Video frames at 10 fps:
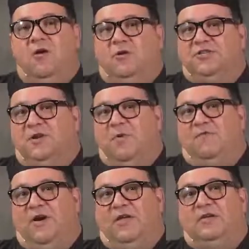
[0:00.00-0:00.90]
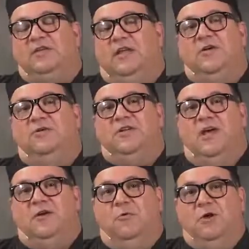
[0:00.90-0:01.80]
or some of our Contigo
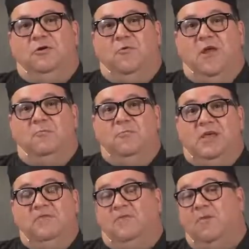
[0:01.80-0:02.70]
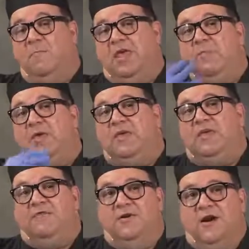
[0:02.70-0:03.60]
Taqueria ground beef, or maybe
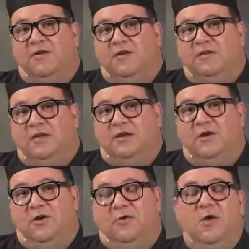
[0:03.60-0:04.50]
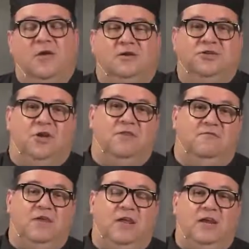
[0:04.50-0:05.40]
even our Contigo chicken
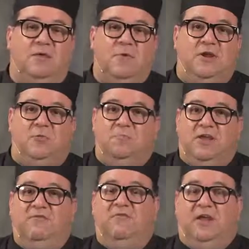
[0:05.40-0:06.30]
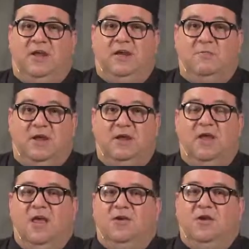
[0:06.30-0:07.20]
fajita meat or beef fajita meat,